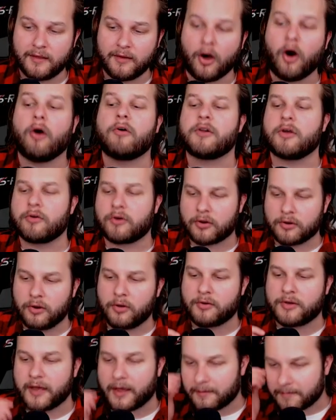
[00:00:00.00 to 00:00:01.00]
Oh no, girdle.
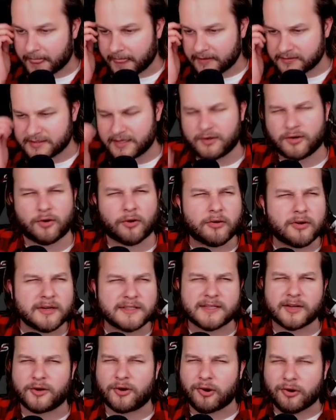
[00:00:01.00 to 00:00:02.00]
Okay, I was like, girdle
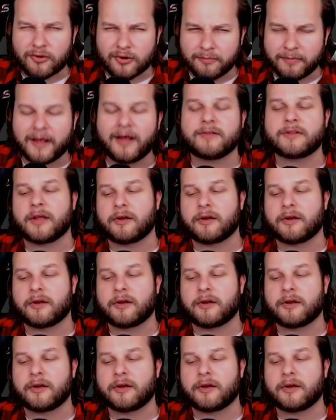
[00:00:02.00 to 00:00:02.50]
is a girder belt.